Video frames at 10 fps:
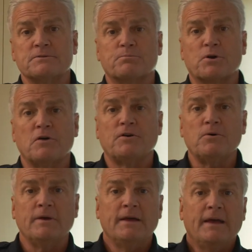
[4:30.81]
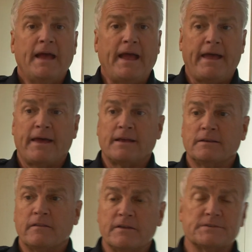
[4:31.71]
in Provo,
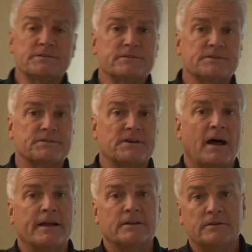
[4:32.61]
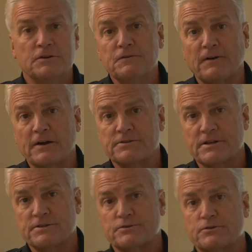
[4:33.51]
and this is designed, new fire
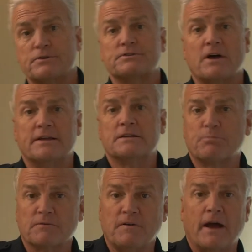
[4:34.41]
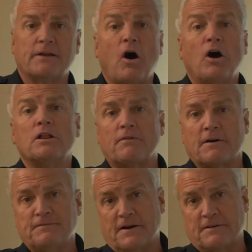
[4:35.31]
stations are designed to provide all of
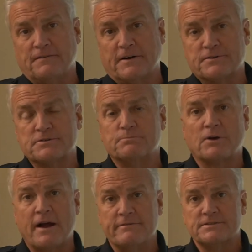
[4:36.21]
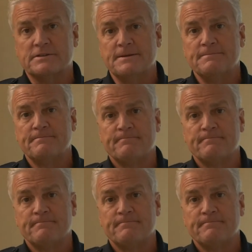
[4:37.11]
our firefighters some privacy.